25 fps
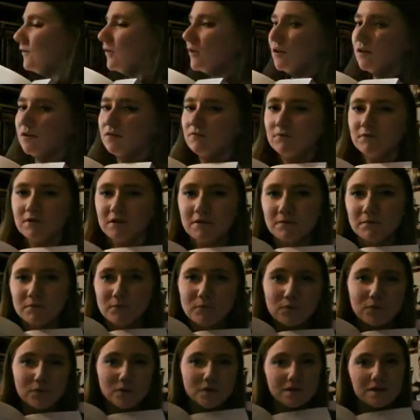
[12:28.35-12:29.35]
a Raven
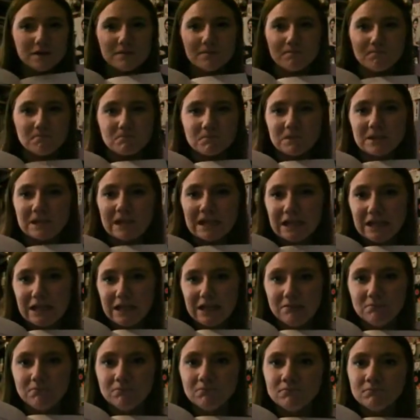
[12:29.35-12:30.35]
Boys thingy